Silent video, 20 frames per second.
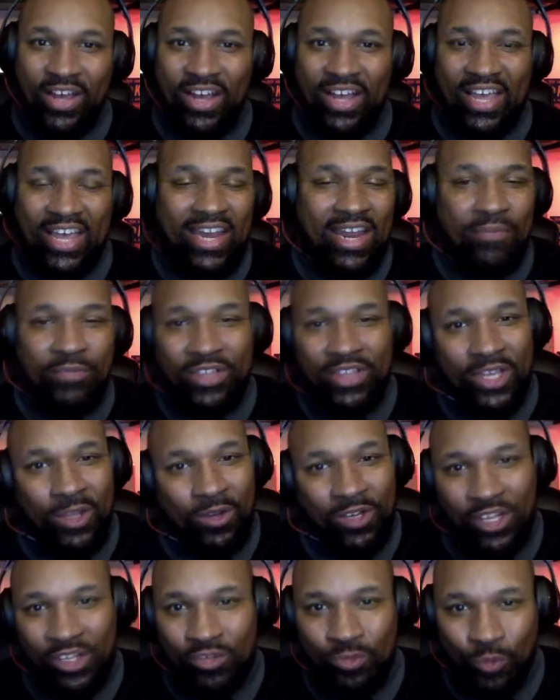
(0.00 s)
and everything
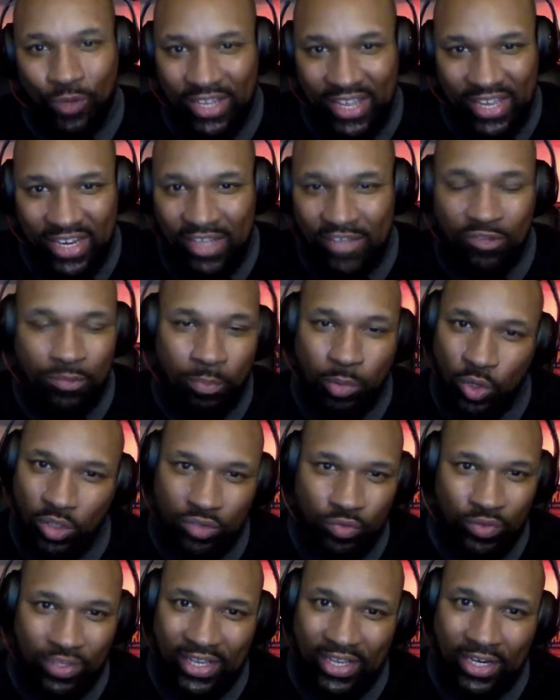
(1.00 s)
Knicks related, sports
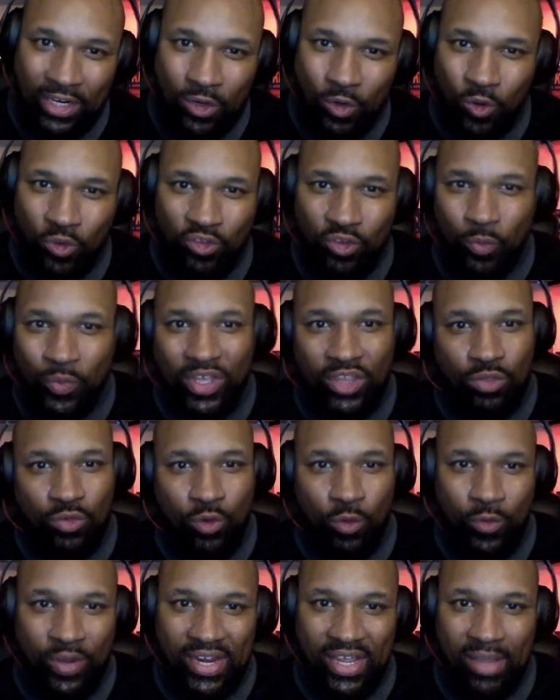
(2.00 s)
related also we can
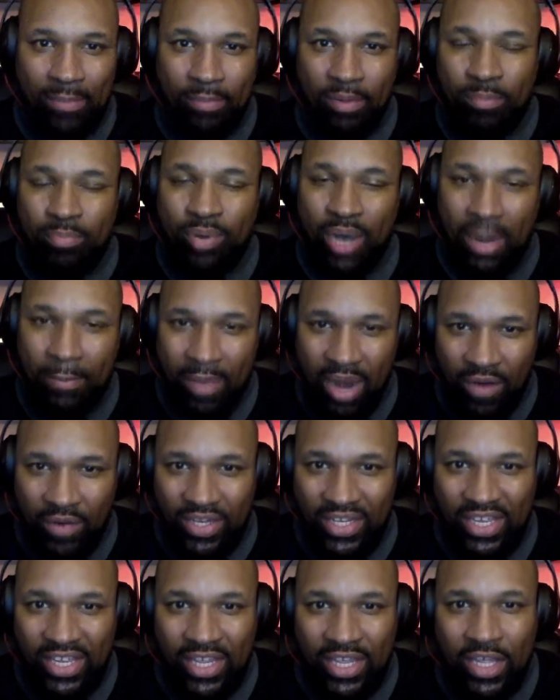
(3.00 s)
throw in there. But
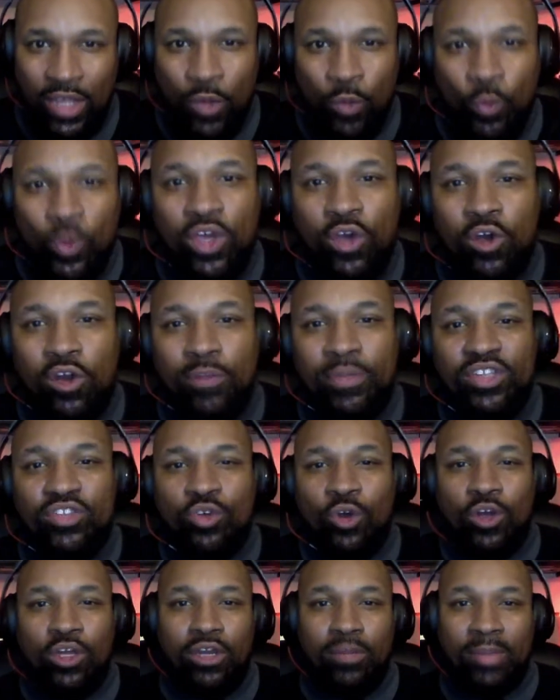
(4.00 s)
primarily, we are going to be
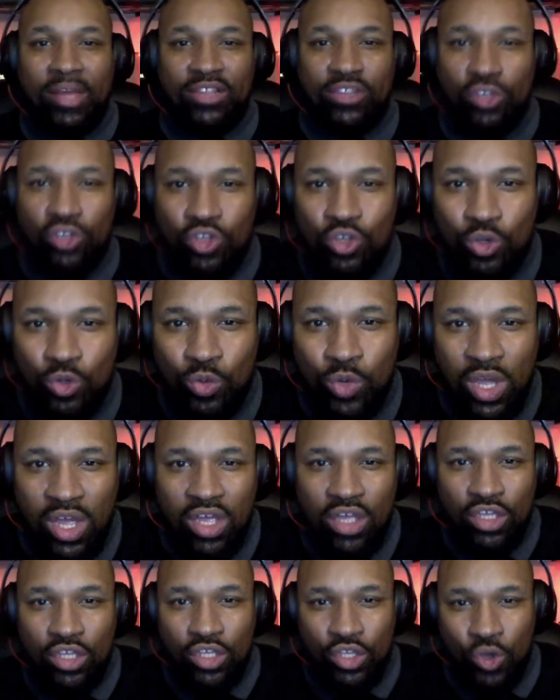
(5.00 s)
talking about the New
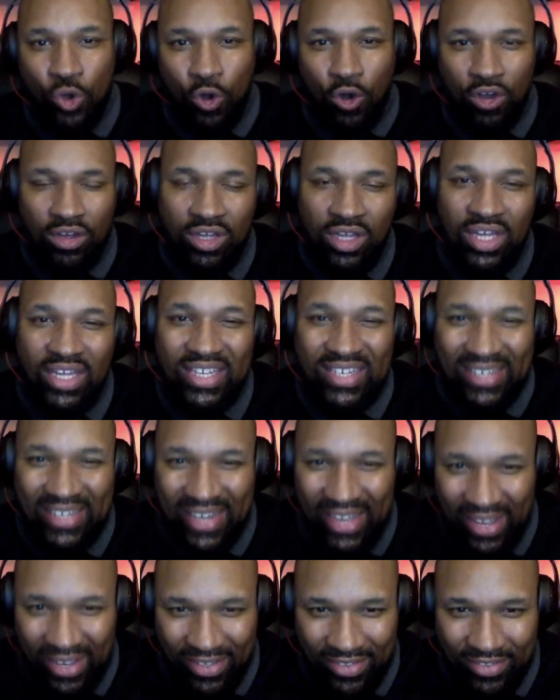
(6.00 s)
York
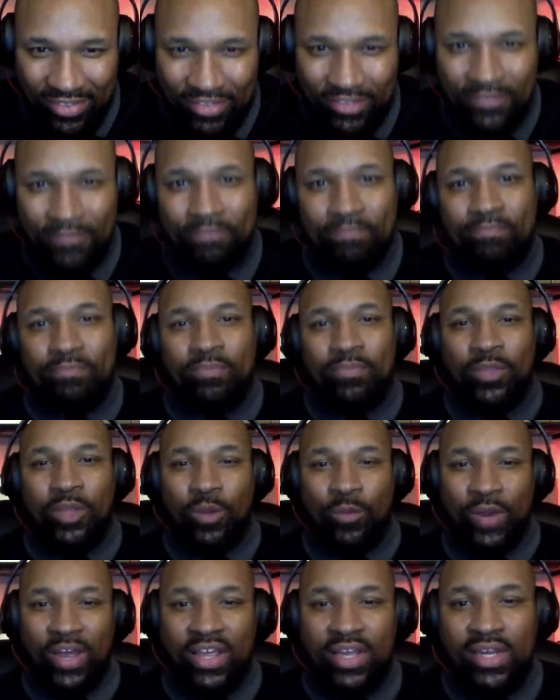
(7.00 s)
Knicks. All
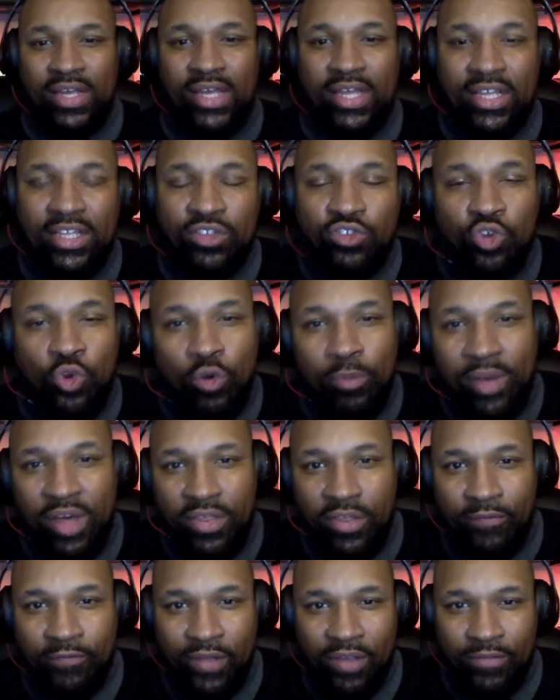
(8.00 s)
right? Two of my
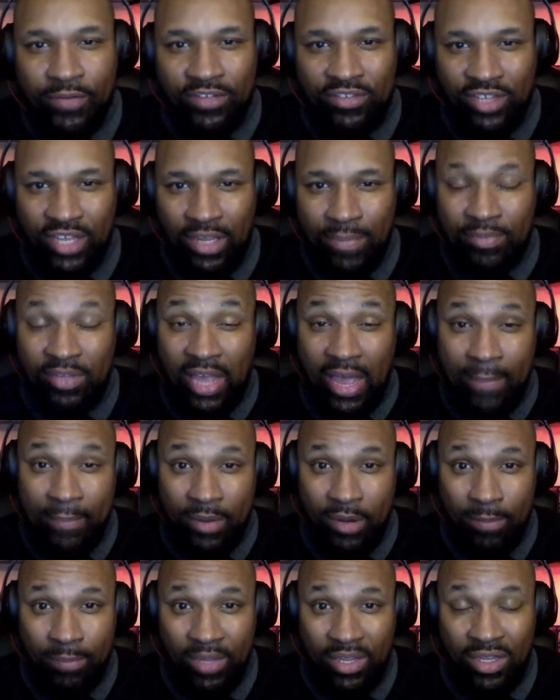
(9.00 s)
other favorite teams happen
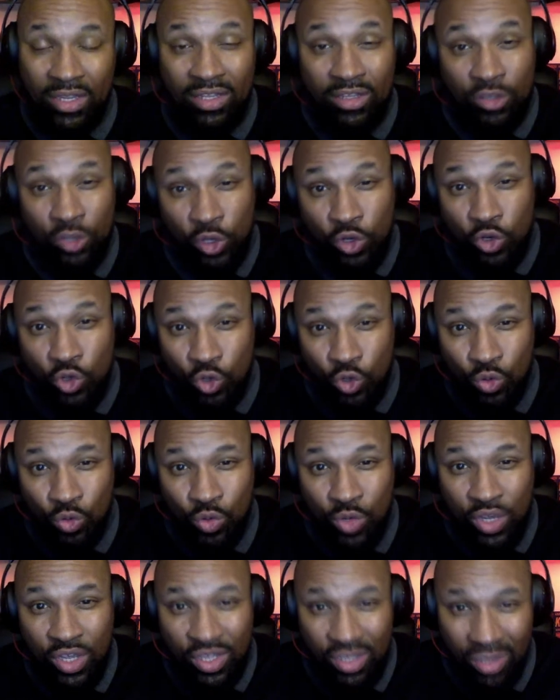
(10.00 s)
to be the New
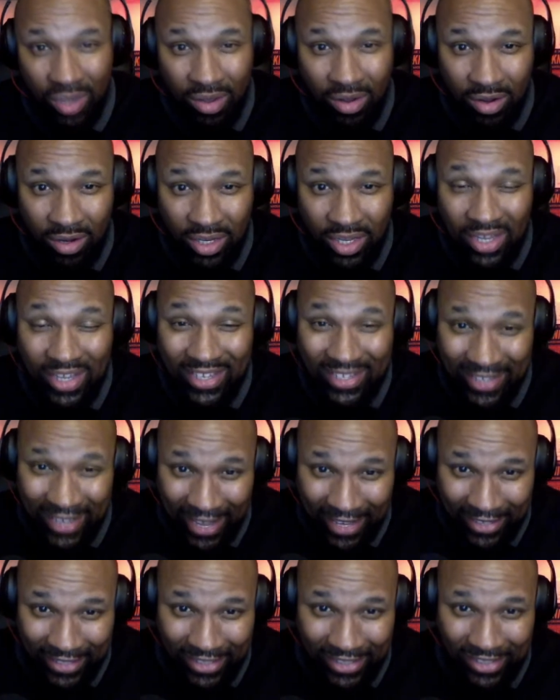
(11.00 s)
York
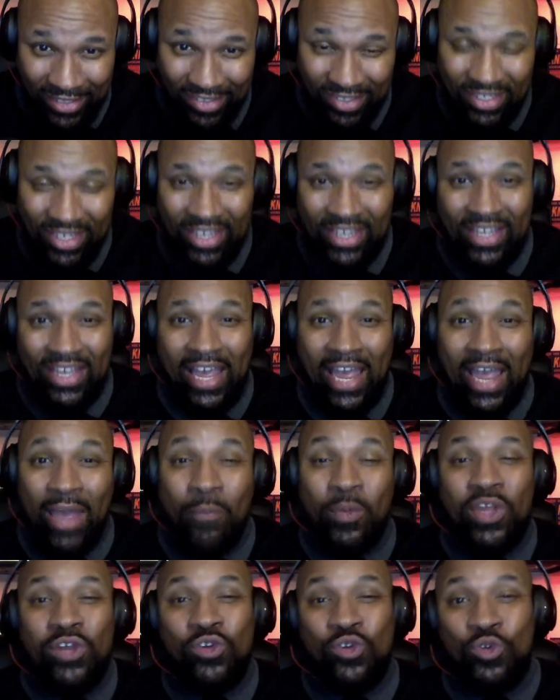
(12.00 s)
Yankees. And
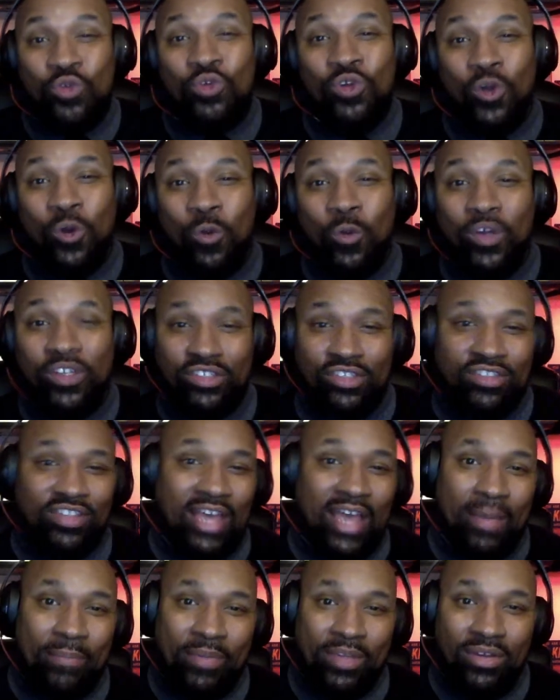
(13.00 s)
we do know what just
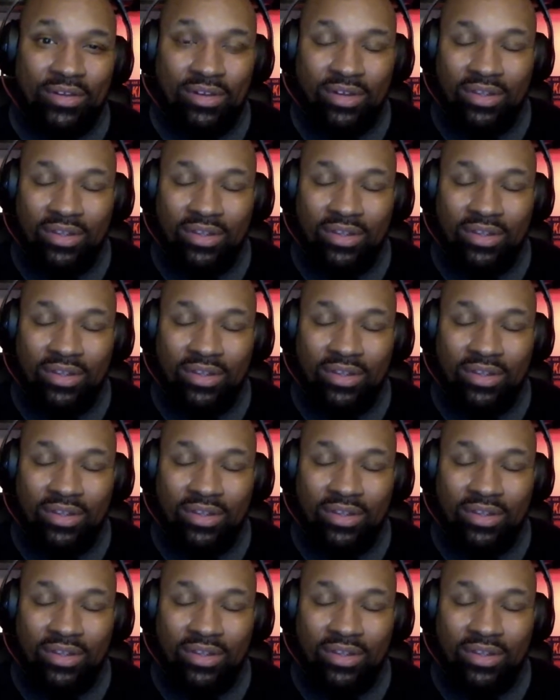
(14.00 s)
happened.